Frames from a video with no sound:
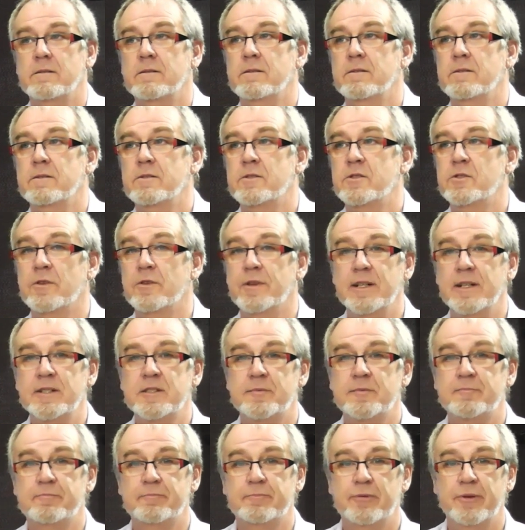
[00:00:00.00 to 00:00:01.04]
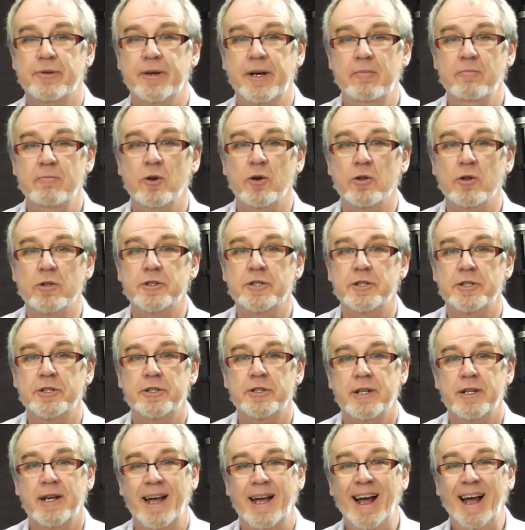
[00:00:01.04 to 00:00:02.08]
so that's pretty much
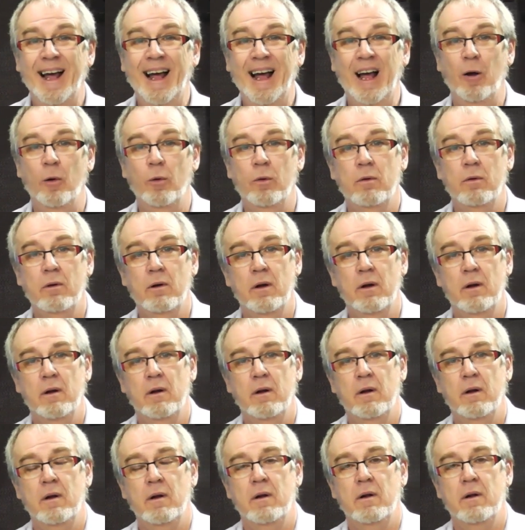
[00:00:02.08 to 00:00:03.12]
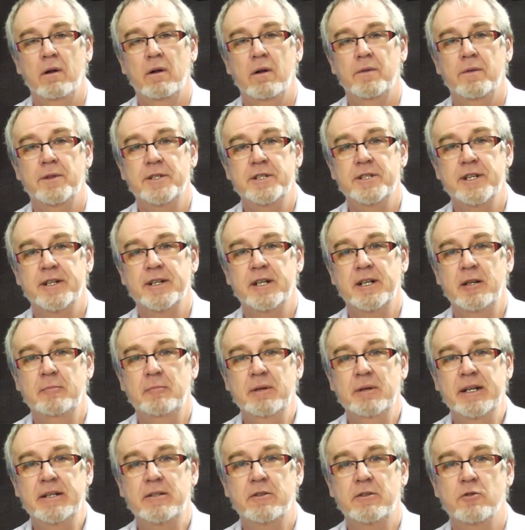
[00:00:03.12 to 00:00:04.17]
how the Janty
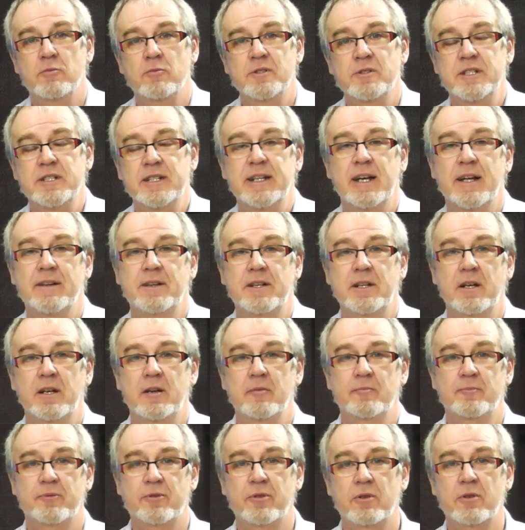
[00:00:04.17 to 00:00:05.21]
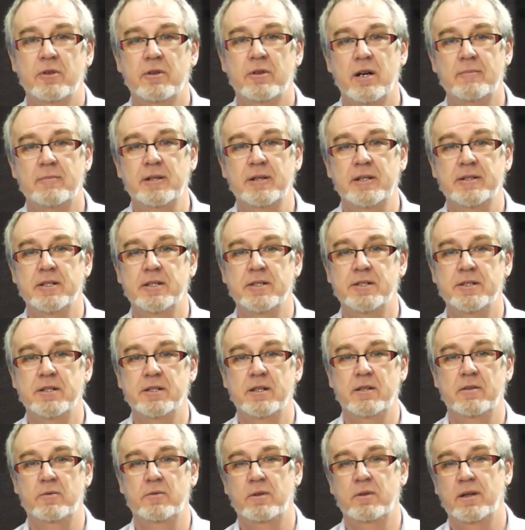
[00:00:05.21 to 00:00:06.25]
Mid comes together you can program it to
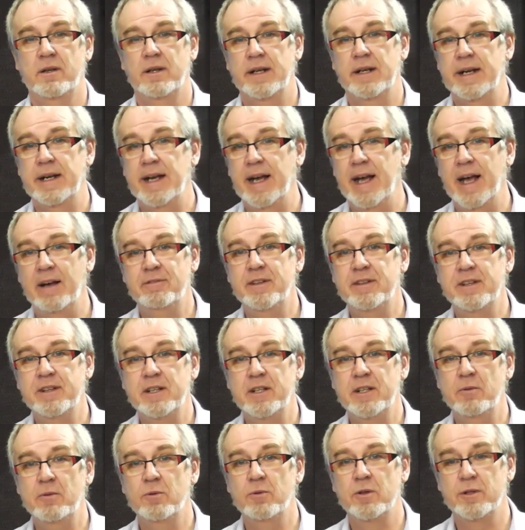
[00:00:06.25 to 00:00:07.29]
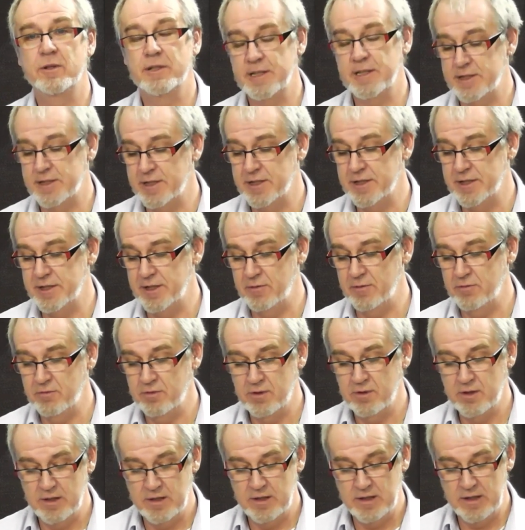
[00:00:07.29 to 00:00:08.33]
do everything you want it to do.
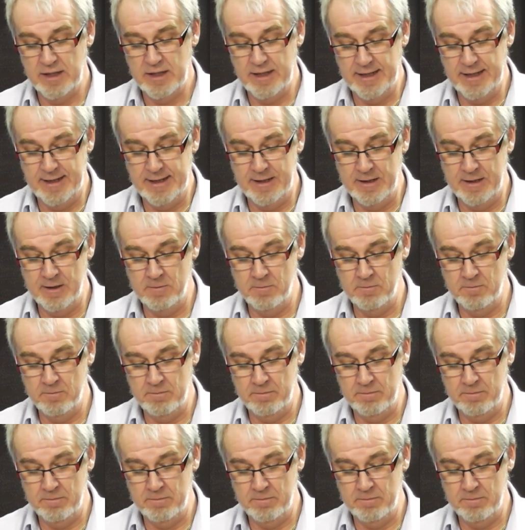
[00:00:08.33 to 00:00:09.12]
Um,